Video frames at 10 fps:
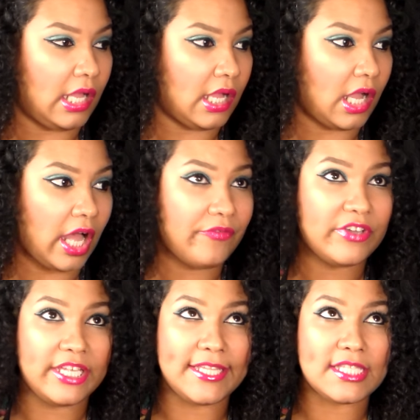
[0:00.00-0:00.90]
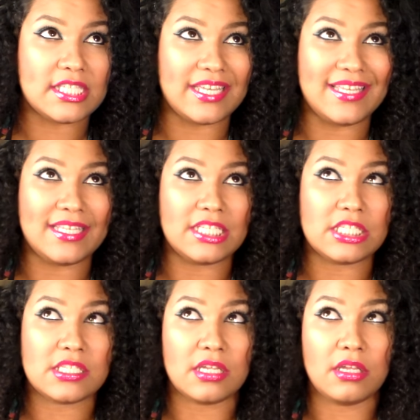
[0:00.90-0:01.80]
uh, confidence
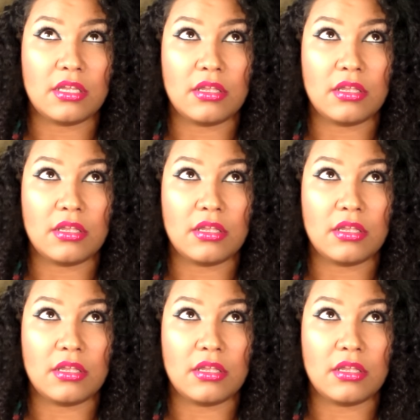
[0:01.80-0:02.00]
is